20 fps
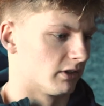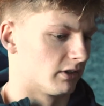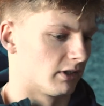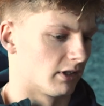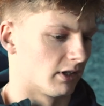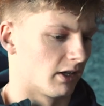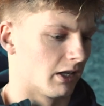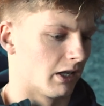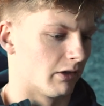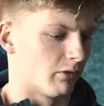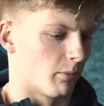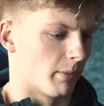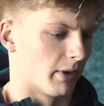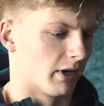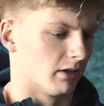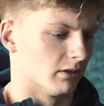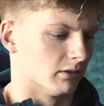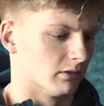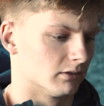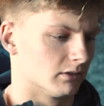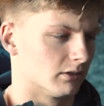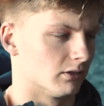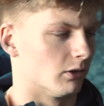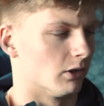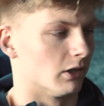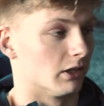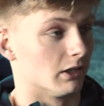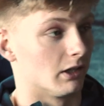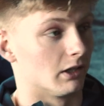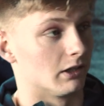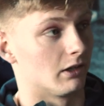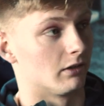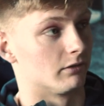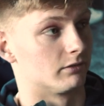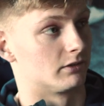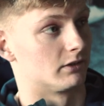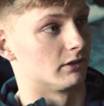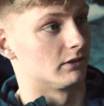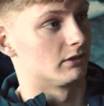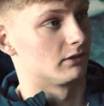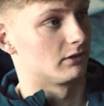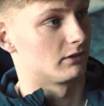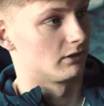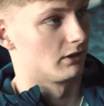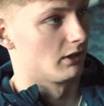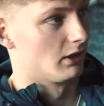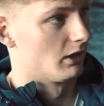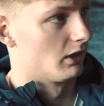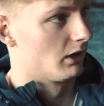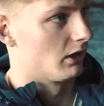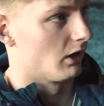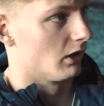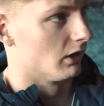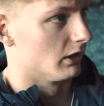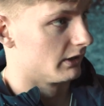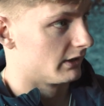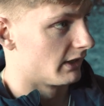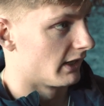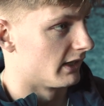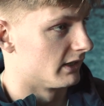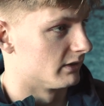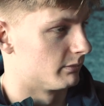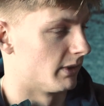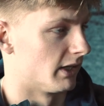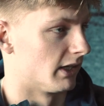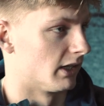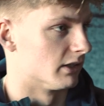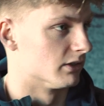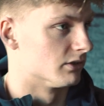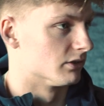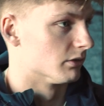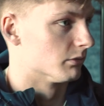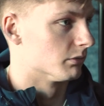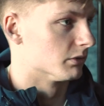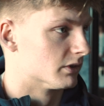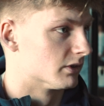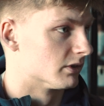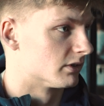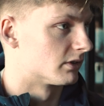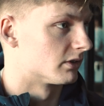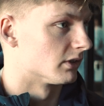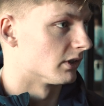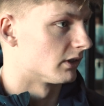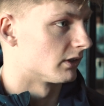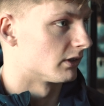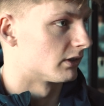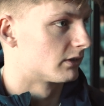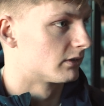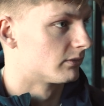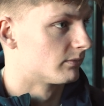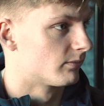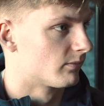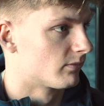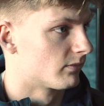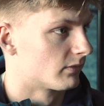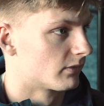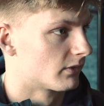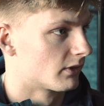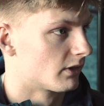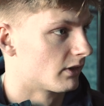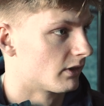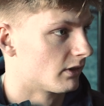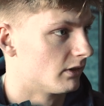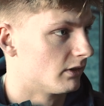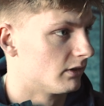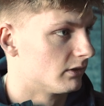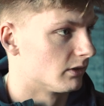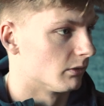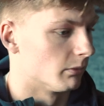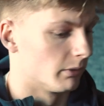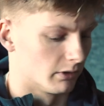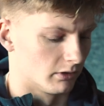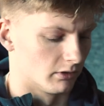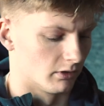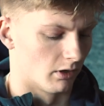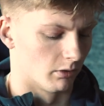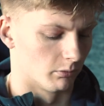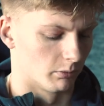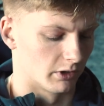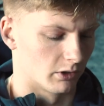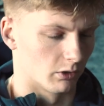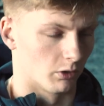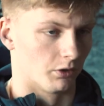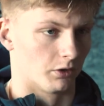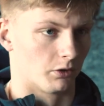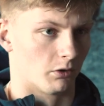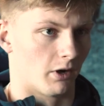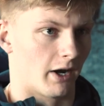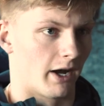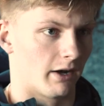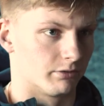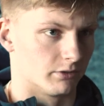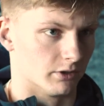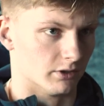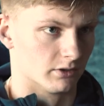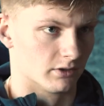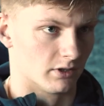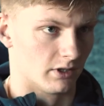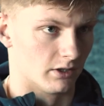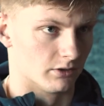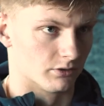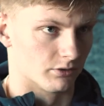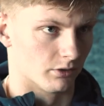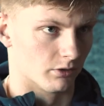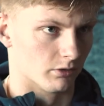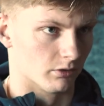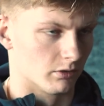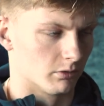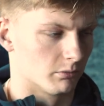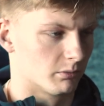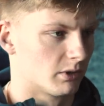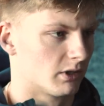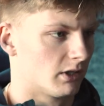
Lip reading: the thing I loved early days being injured just so we call the grafters, the injured group.